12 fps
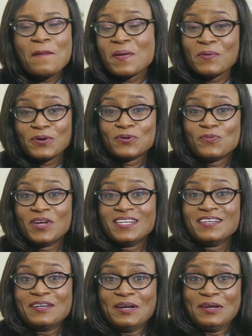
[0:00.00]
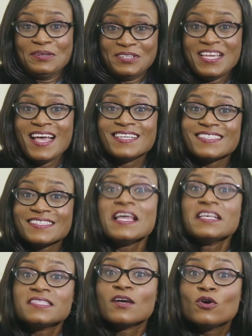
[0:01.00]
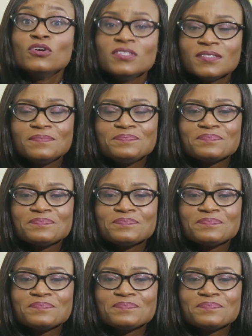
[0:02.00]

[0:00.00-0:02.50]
People could win. Yes, they could.